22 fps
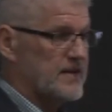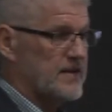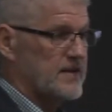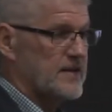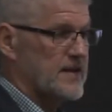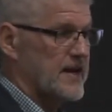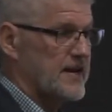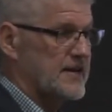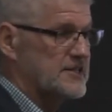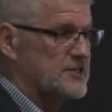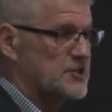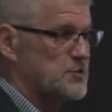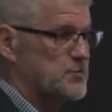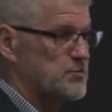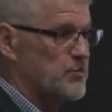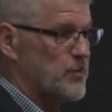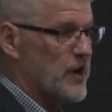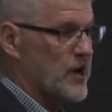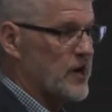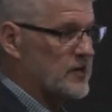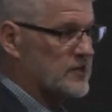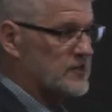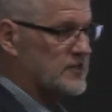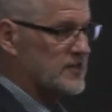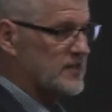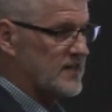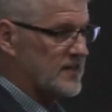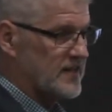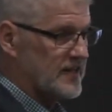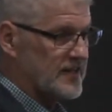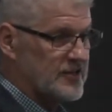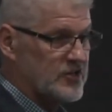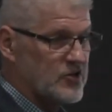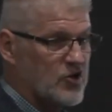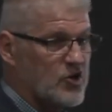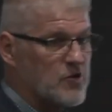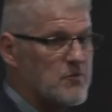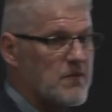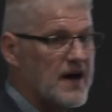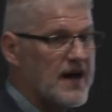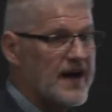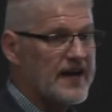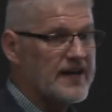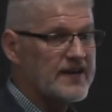kind of sparked in your
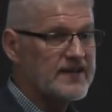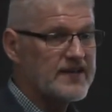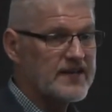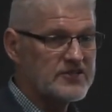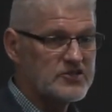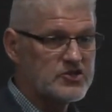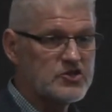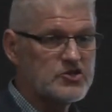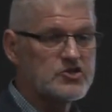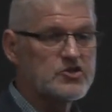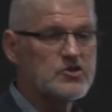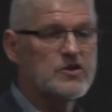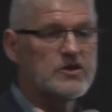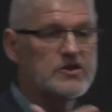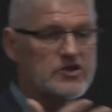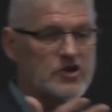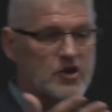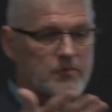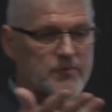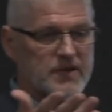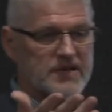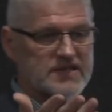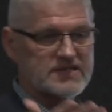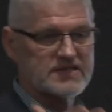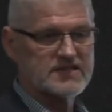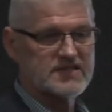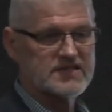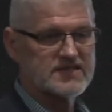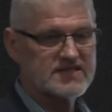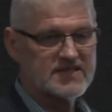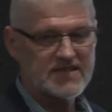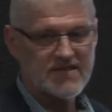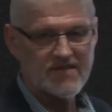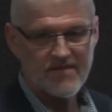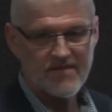mind that you do in your business?